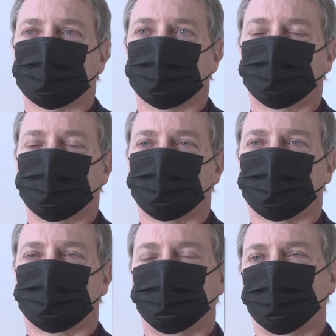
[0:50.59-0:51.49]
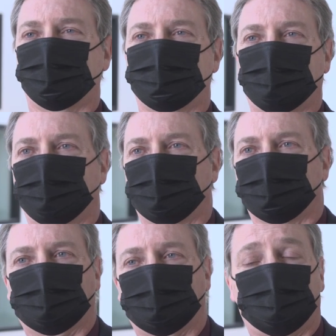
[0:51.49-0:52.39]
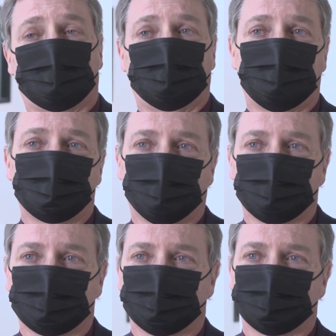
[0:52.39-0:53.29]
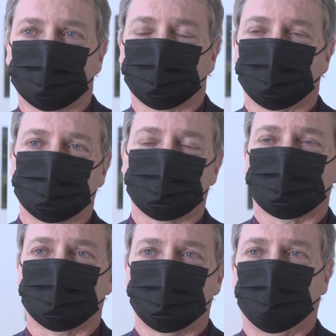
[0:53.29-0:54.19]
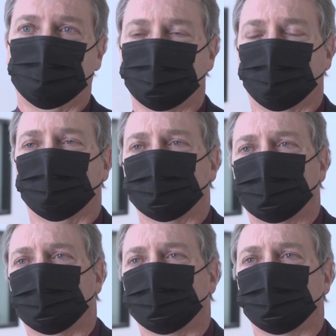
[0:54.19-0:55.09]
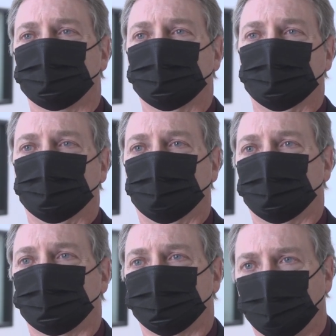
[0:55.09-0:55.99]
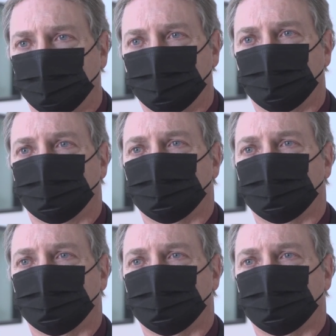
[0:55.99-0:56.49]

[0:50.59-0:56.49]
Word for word: considerable experience making magnetic nanoparticles, so we took the challenge on to develop these